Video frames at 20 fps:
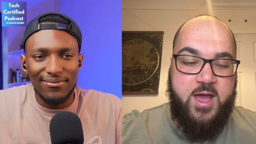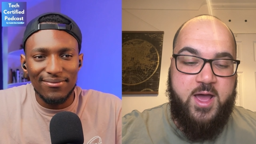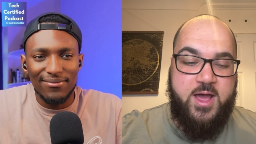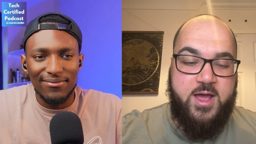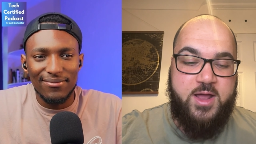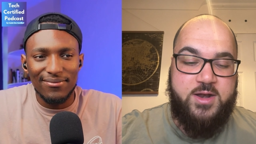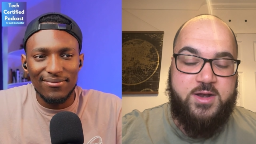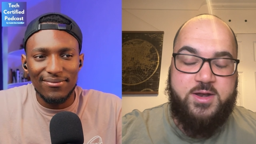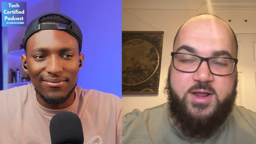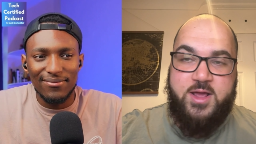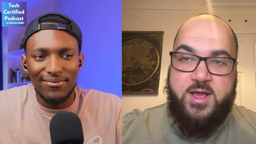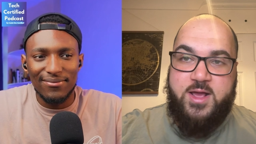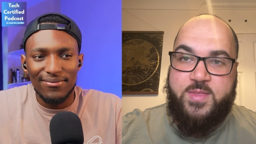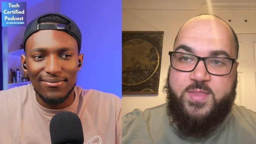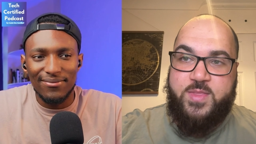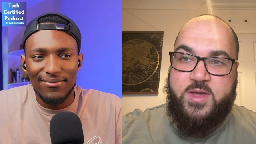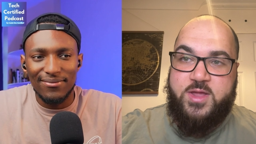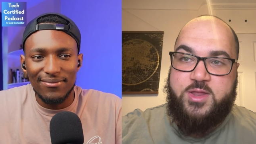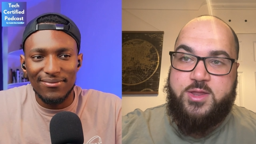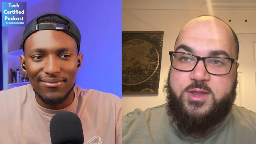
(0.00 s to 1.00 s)
Speaker 1: and
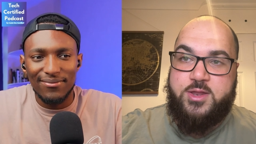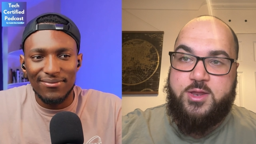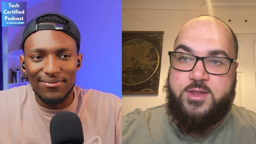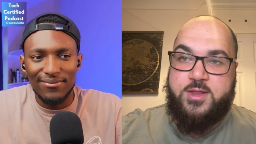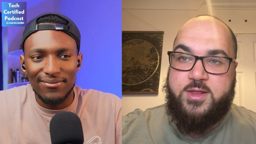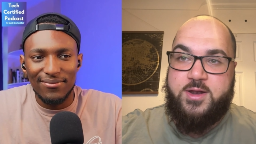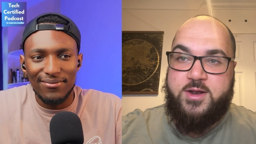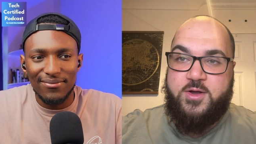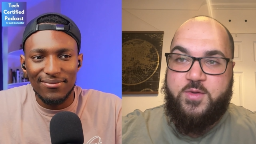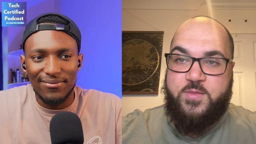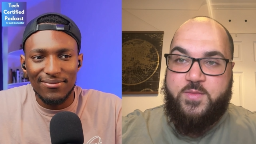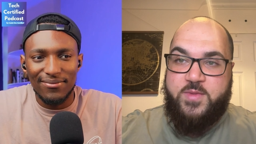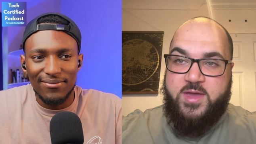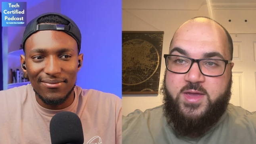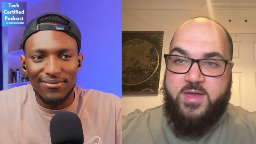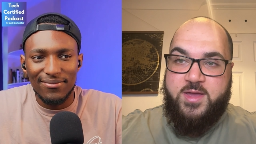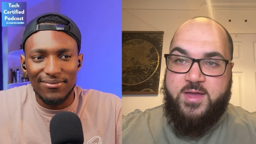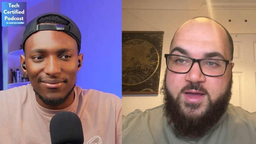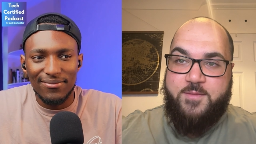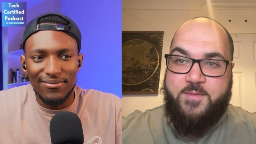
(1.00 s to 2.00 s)
yeah, that's just a little
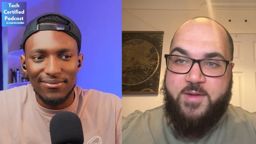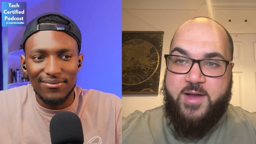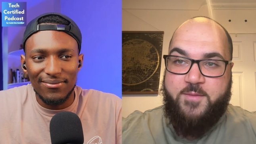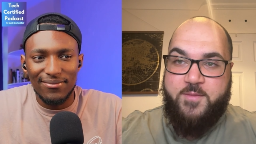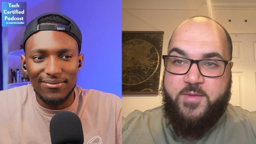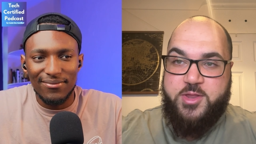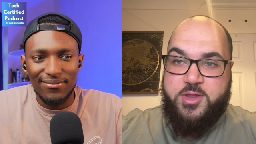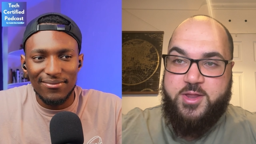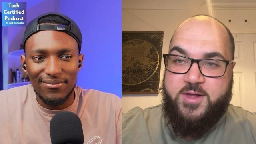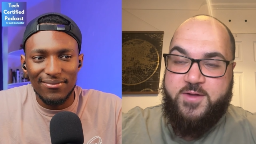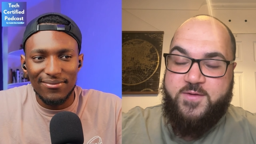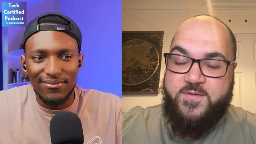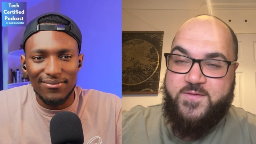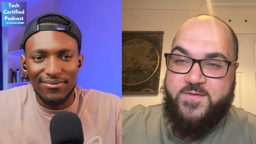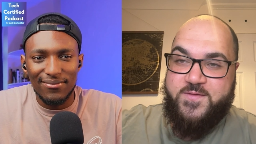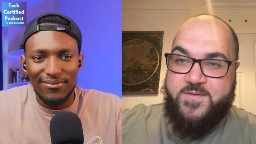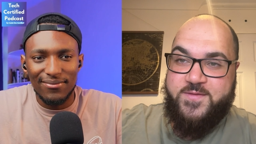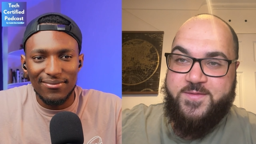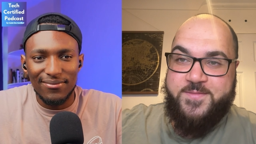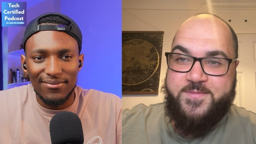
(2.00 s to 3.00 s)
bit about
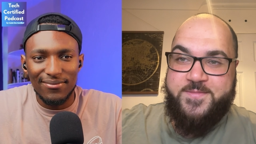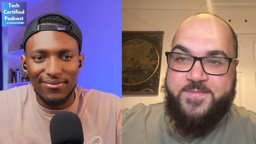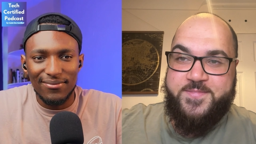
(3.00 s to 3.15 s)
myself.